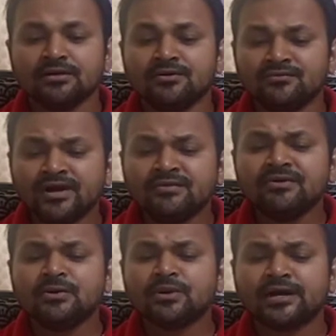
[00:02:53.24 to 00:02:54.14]
When we
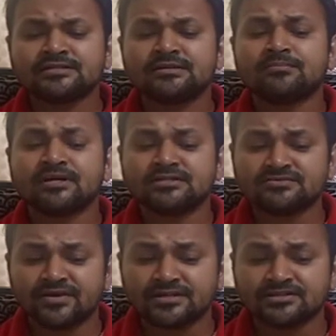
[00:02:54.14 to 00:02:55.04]
look at somebody's
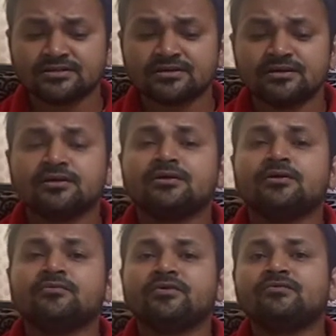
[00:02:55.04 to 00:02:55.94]
face,
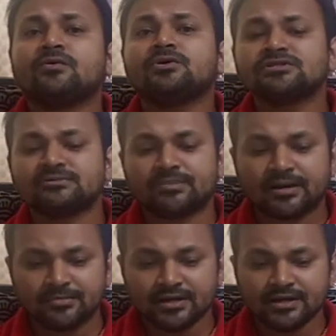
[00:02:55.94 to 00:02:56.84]
we focus
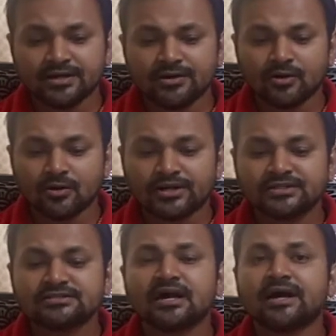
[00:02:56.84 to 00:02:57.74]
primarily on
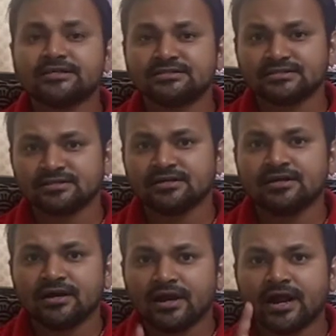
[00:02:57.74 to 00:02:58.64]
his eyes
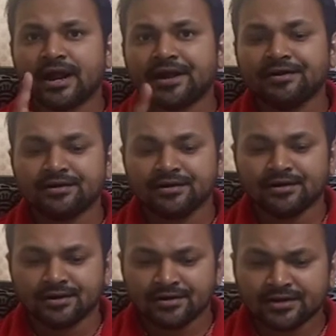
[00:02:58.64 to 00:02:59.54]
and
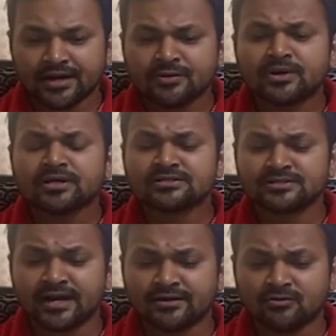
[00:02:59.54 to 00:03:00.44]
try to
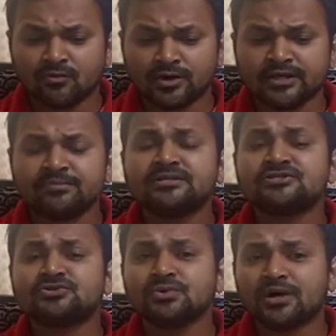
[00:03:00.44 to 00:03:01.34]
understand what he
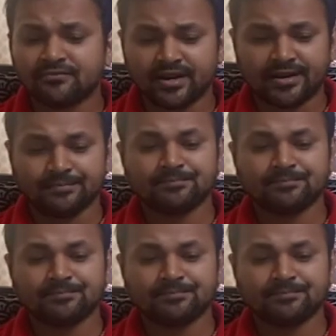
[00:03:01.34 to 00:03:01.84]
means to convey.